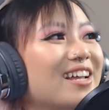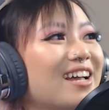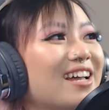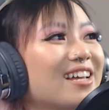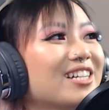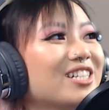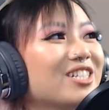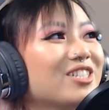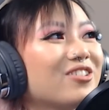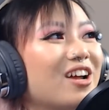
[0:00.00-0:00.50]

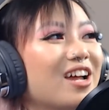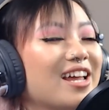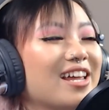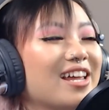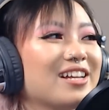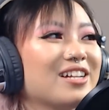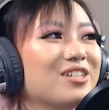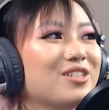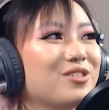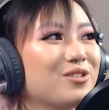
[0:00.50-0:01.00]

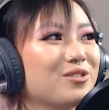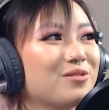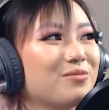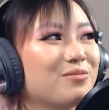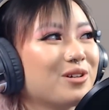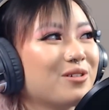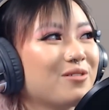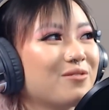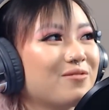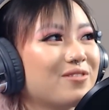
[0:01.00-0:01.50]
tried to
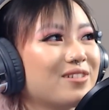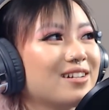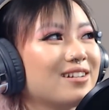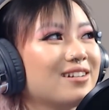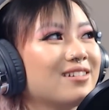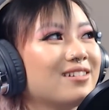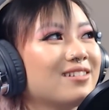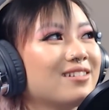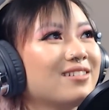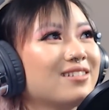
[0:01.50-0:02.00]
book
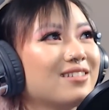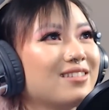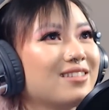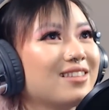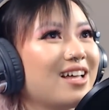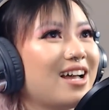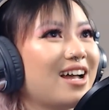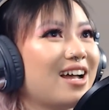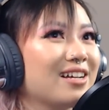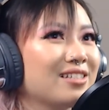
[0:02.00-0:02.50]
one
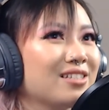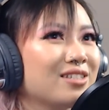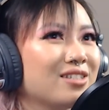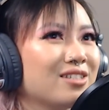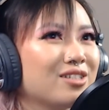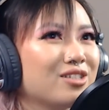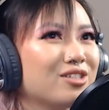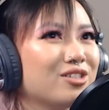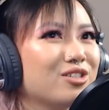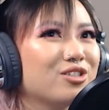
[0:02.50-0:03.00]

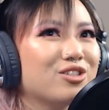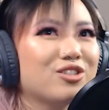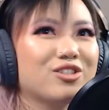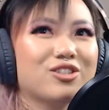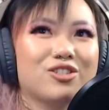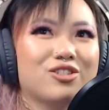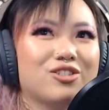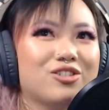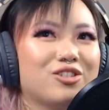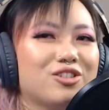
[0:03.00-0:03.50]
last
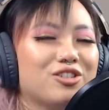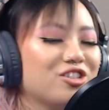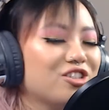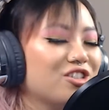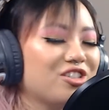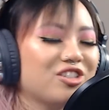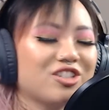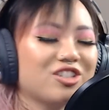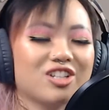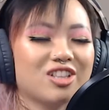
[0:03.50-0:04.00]

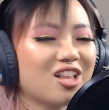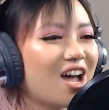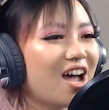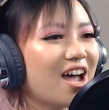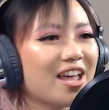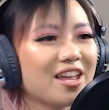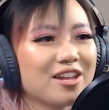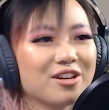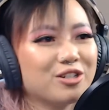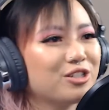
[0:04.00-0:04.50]

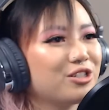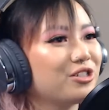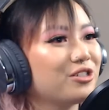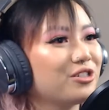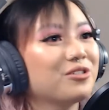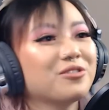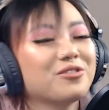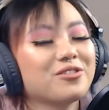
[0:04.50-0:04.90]
July or June or